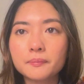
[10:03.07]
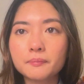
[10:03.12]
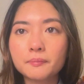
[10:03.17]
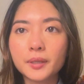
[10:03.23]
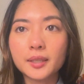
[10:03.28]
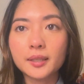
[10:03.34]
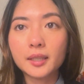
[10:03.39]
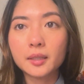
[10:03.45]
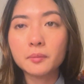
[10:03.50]

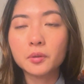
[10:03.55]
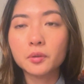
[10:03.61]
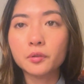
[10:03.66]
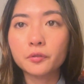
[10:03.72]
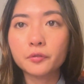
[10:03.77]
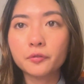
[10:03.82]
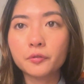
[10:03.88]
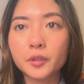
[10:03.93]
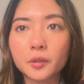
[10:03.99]
being able to
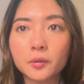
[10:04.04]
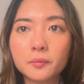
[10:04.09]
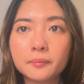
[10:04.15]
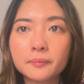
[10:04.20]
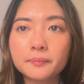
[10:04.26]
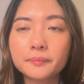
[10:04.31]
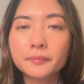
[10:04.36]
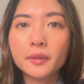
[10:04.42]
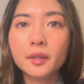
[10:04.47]

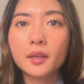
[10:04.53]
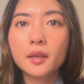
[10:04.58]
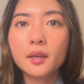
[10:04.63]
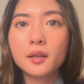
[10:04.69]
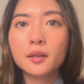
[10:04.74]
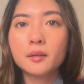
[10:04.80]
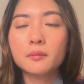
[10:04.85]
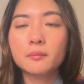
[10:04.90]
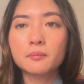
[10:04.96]
film
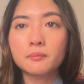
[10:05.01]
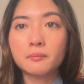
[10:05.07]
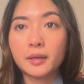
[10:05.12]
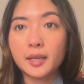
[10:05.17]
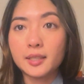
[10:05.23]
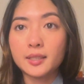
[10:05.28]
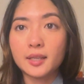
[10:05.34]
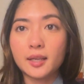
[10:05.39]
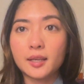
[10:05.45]

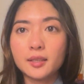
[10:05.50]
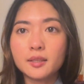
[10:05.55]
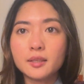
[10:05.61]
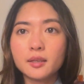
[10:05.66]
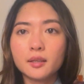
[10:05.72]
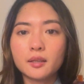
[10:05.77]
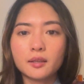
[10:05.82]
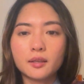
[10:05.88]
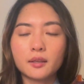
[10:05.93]
my
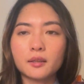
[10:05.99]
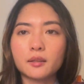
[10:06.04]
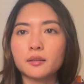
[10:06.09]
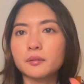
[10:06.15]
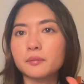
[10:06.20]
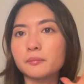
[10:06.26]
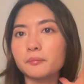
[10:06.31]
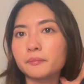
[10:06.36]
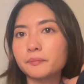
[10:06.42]
day.
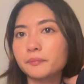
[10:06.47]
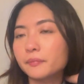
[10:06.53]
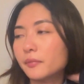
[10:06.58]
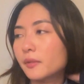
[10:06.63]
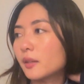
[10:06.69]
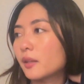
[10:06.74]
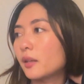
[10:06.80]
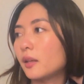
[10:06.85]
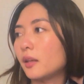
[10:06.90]

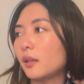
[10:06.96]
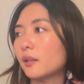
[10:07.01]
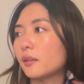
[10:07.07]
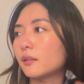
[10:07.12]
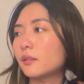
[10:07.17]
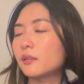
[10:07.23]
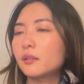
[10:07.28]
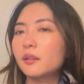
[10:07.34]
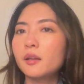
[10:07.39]

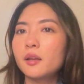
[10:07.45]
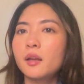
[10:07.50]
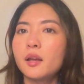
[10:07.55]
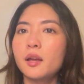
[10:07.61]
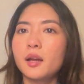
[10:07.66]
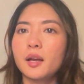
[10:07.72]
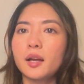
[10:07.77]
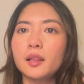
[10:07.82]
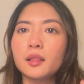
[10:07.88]
and
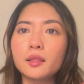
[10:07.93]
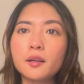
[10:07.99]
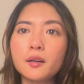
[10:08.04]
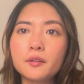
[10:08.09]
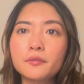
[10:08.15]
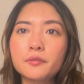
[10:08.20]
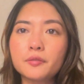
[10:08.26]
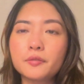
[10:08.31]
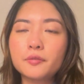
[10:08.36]
I
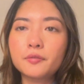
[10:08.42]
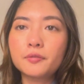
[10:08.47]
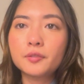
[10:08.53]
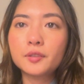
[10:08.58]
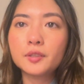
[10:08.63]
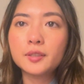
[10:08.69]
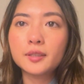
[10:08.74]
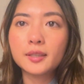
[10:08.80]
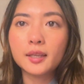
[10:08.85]
love
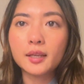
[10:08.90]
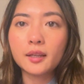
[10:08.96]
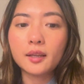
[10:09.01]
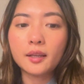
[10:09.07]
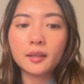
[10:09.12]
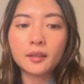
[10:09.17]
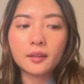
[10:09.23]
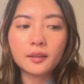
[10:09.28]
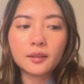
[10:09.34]
to get
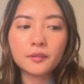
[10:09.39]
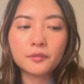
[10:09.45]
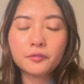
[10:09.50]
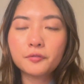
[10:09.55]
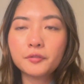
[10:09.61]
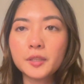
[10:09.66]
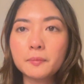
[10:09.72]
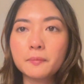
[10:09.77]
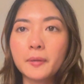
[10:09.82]
any
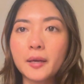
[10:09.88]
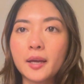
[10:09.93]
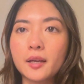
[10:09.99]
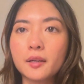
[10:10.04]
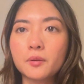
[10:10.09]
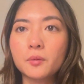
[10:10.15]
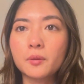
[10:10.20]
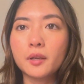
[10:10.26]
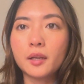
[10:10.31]

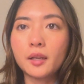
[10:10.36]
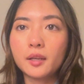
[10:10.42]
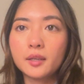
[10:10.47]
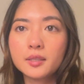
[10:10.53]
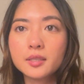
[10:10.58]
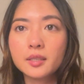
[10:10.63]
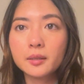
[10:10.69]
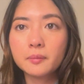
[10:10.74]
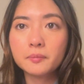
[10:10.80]
feedback or any
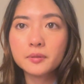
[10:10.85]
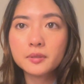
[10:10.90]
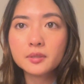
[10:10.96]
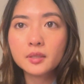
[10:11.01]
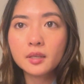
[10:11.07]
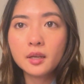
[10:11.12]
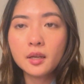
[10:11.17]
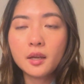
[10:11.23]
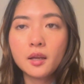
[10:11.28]

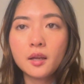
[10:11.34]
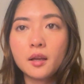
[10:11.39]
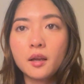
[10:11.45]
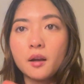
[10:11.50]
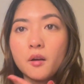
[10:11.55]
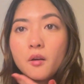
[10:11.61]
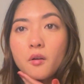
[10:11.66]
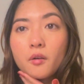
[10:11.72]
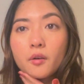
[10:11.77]
tips
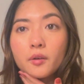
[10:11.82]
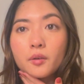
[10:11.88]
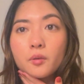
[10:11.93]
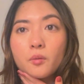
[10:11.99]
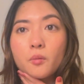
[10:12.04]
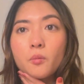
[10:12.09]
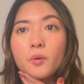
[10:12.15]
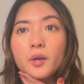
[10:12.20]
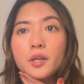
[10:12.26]

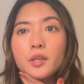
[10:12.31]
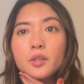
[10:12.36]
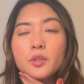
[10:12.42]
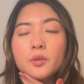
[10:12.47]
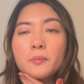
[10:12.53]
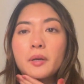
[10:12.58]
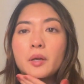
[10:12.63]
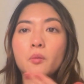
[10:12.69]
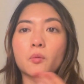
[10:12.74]
on what
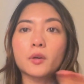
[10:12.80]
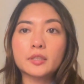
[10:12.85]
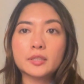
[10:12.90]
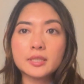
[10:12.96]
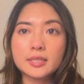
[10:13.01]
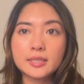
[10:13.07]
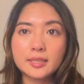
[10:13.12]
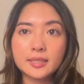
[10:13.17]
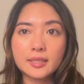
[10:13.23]
you might want
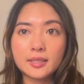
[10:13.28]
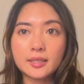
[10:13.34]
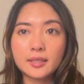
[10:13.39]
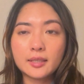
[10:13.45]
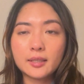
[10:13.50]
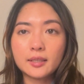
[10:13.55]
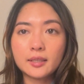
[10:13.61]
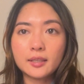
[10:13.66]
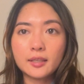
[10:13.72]
to
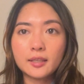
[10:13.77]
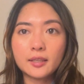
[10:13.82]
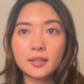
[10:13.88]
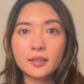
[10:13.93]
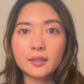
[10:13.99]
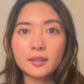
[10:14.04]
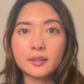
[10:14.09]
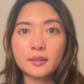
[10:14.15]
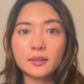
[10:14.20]
see
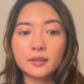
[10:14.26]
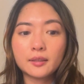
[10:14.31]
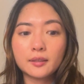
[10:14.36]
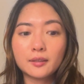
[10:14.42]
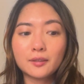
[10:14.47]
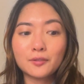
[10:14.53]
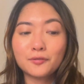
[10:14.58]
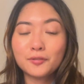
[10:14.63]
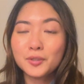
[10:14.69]

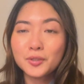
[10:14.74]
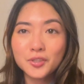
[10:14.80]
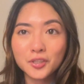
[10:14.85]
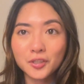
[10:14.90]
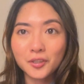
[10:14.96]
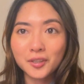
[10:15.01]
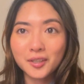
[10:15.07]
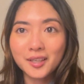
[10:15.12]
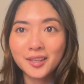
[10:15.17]
in the
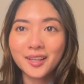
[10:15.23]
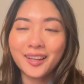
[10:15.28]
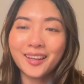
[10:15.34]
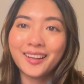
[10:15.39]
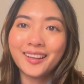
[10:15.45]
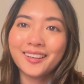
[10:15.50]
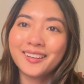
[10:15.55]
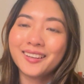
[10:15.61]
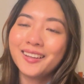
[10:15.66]
future.
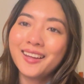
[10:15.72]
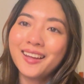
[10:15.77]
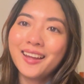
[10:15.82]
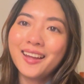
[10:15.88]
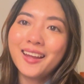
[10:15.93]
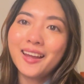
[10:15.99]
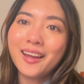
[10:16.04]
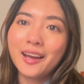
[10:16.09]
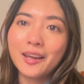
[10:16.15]
And
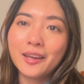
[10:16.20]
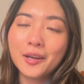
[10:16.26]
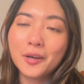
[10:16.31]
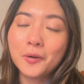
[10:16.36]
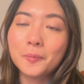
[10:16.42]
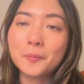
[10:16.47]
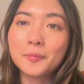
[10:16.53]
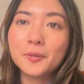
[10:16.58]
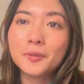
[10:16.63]
I
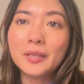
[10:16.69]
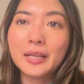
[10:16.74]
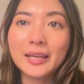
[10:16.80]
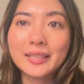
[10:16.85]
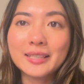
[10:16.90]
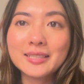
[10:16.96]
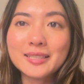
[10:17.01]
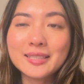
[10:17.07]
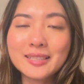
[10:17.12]
hope you
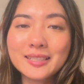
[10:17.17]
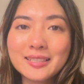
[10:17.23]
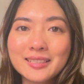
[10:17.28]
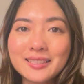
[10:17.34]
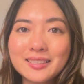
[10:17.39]
guys